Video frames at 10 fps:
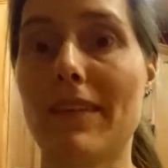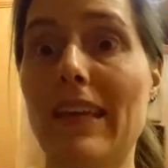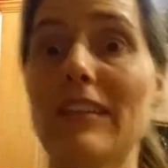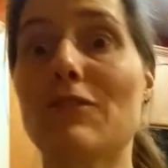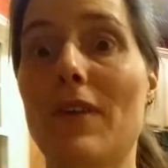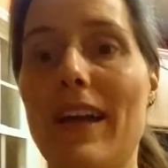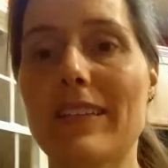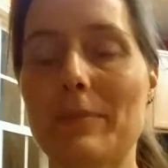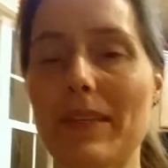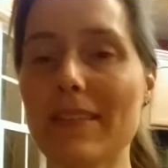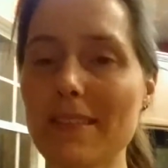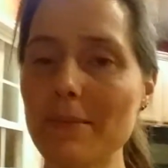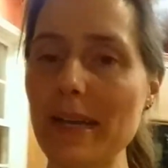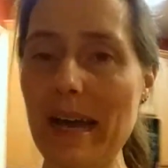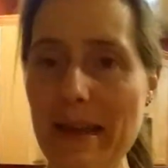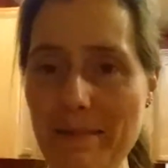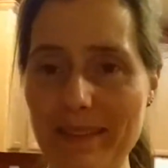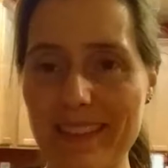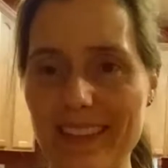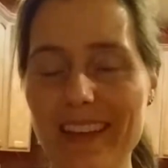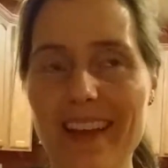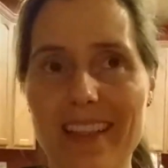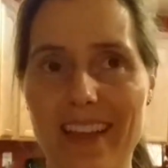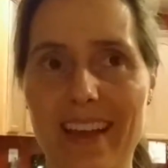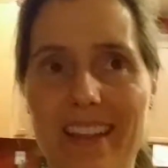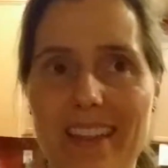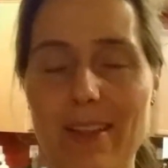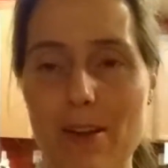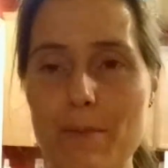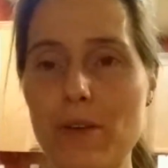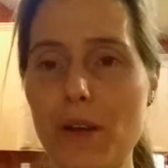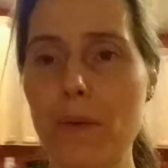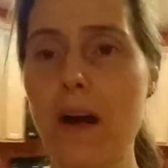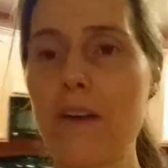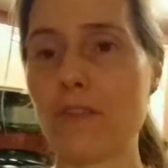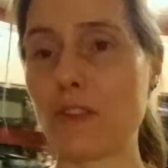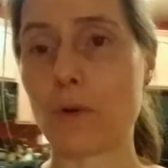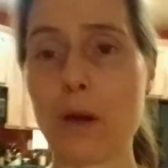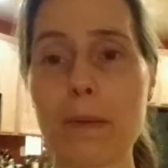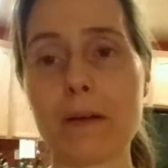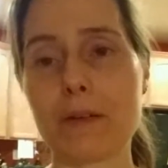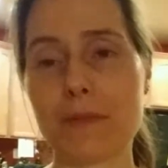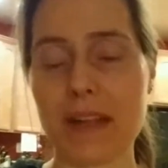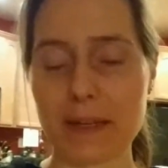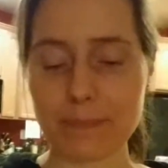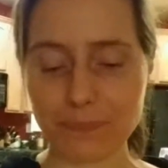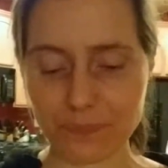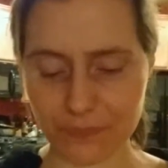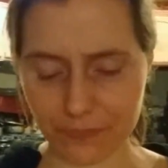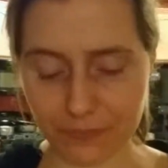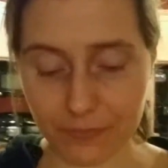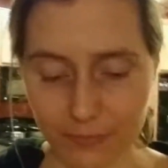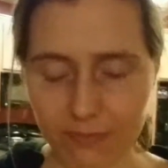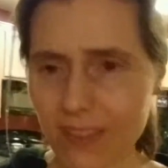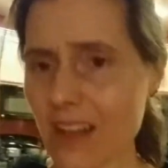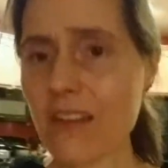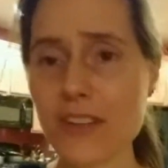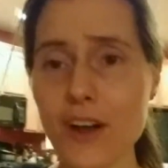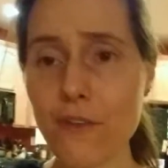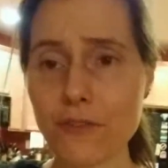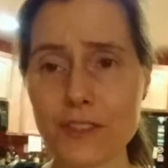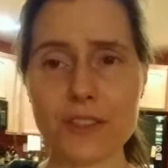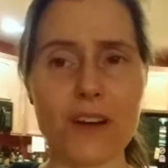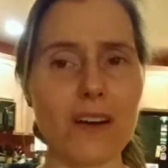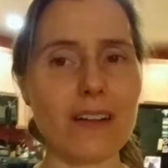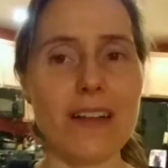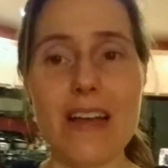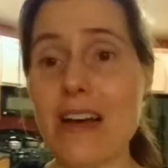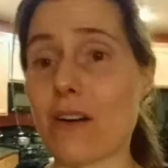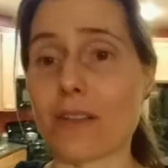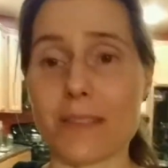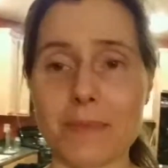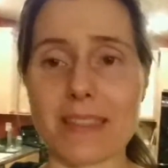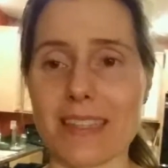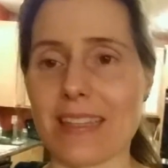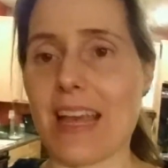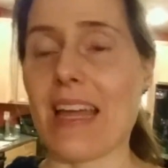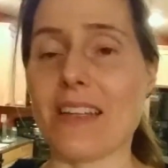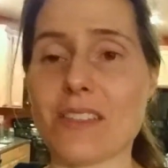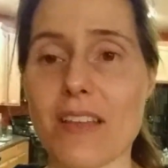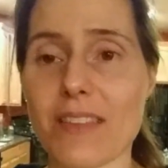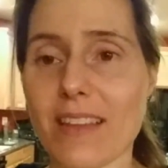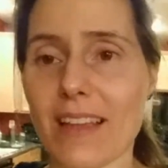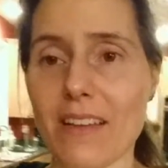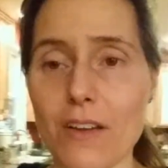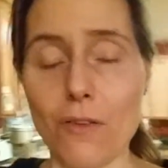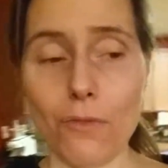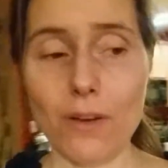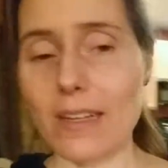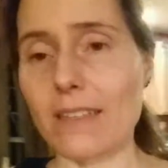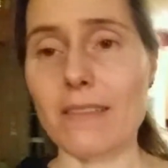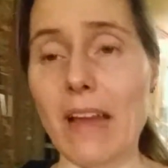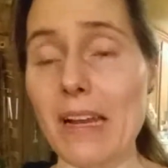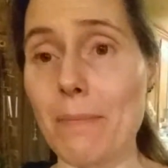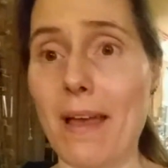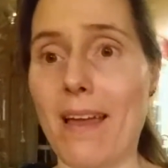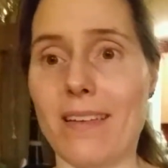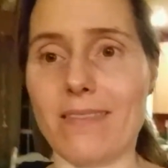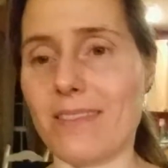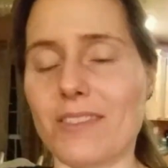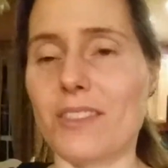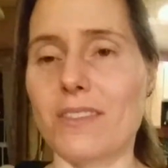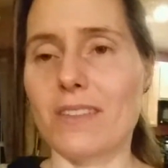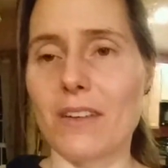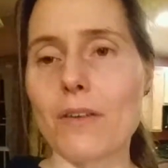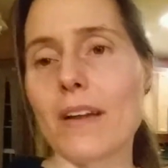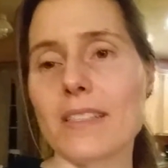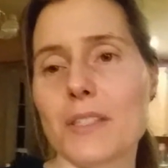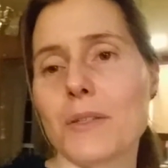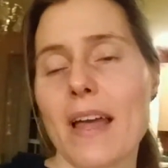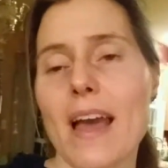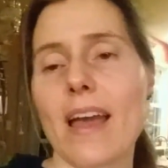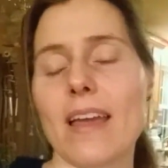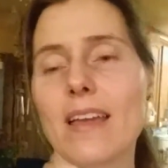getting dressed, because sometimes like the alarm will go off, the doorbell will ring, I'll have a conference call or something like that, and I'll just have to like run out of bed and go right to that.